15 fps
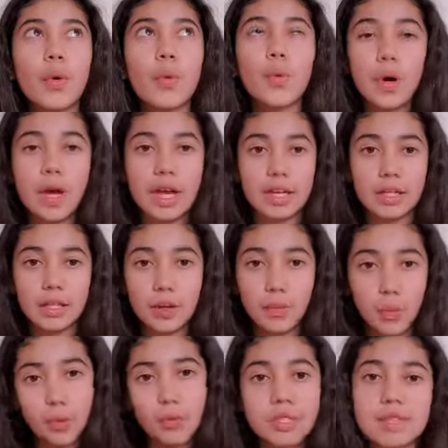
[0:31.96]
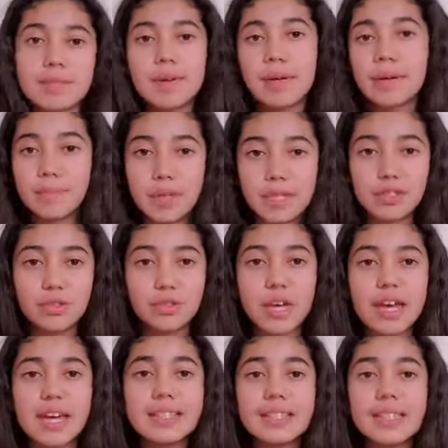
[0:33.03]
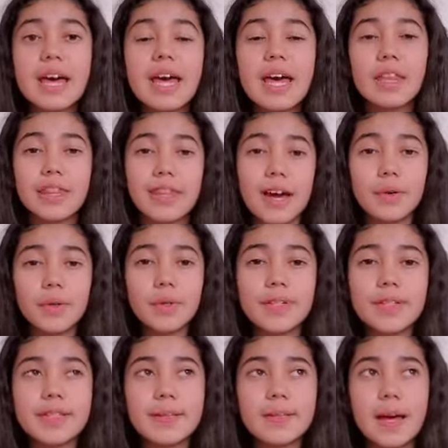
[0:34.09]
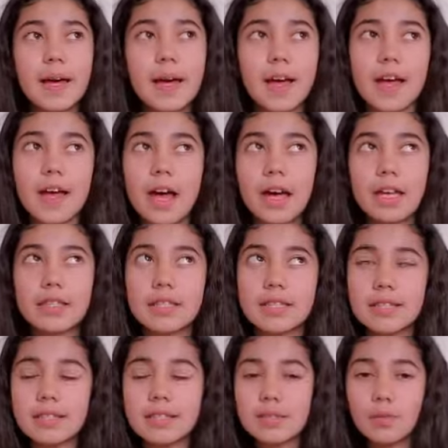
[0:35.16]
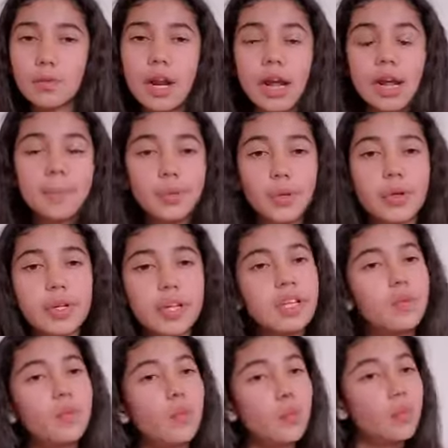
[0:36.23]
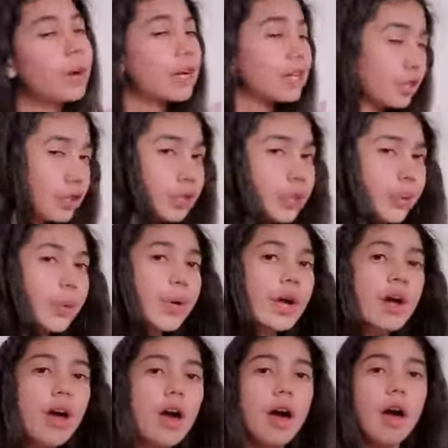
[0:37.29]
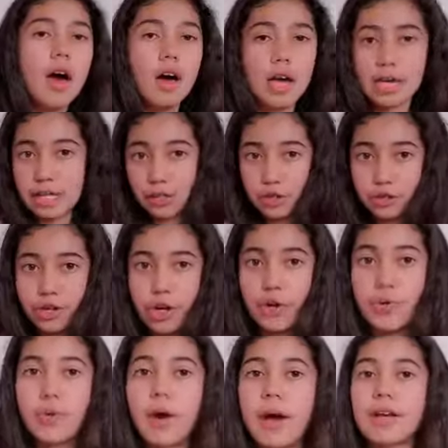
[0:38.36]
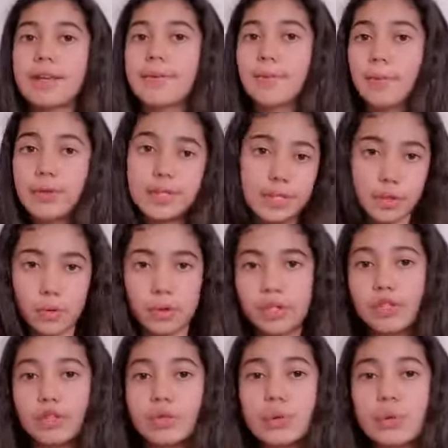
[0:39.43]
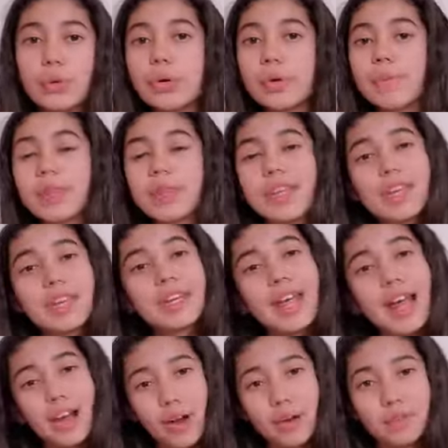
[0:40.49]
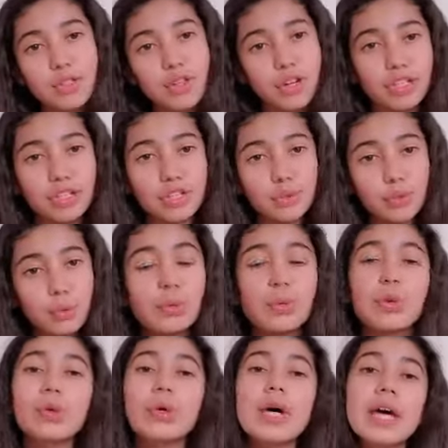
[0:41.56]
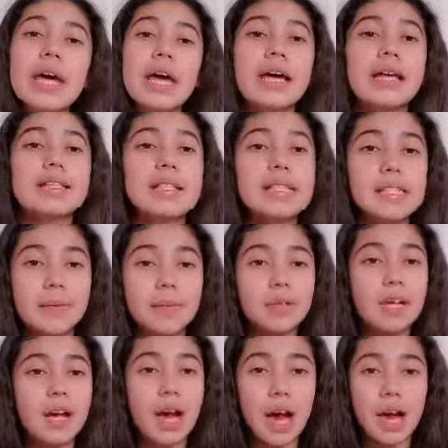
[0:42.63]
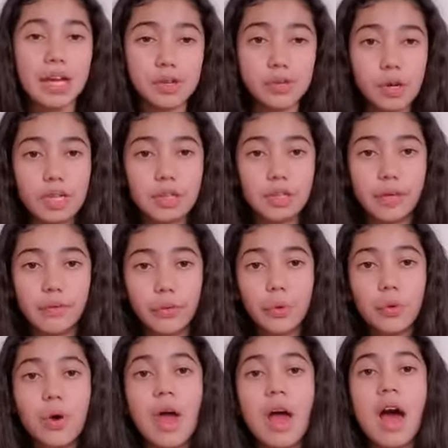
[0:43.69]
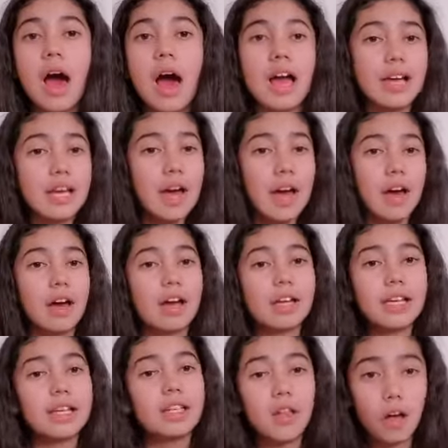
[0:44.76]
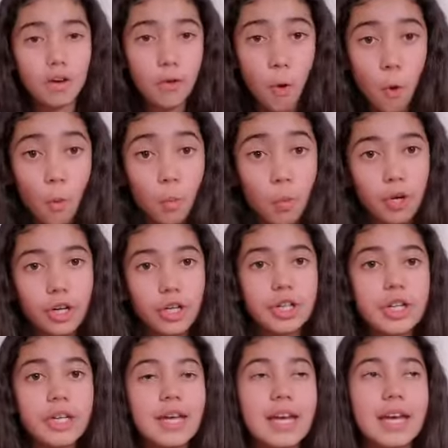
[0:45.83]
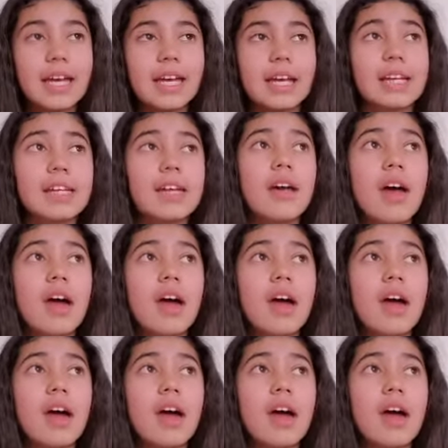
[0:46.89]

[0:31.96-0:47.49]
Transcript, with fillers: when, like, what was in my pencil case, that was, uh, I, when I uploaded my new uh, intro, I wasn't going to school, but then now I'm starting school, and since I'm in a high grade level, I, I get a lot of homework, and